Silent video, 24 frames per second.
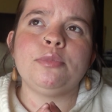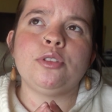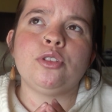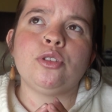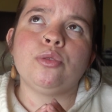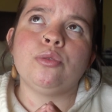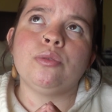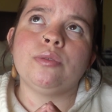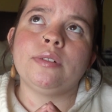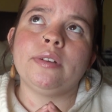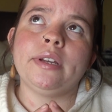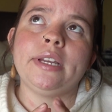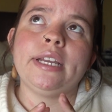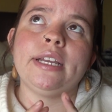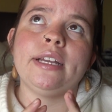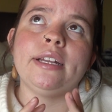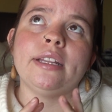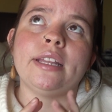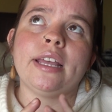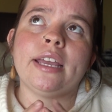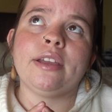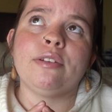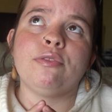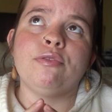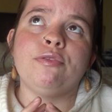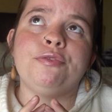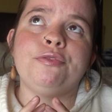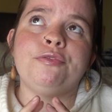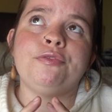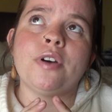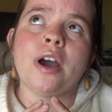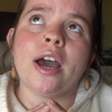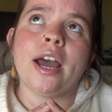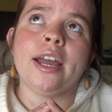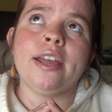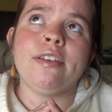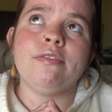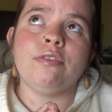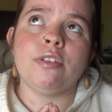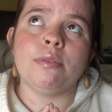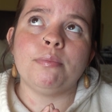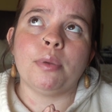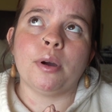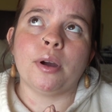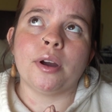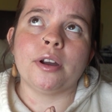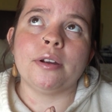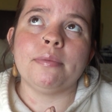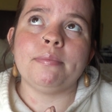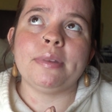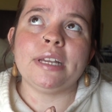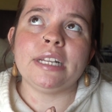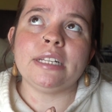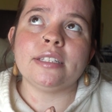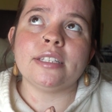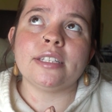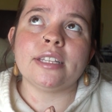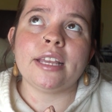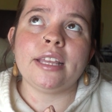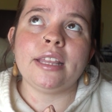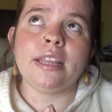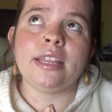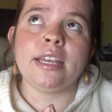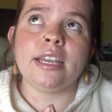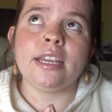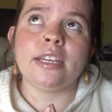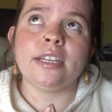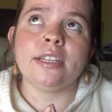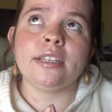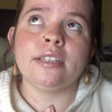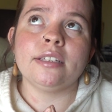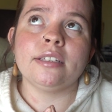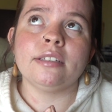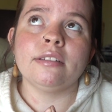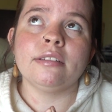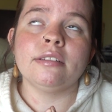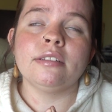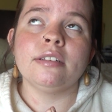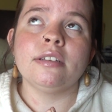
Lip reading: touring like 5 apartments, I think.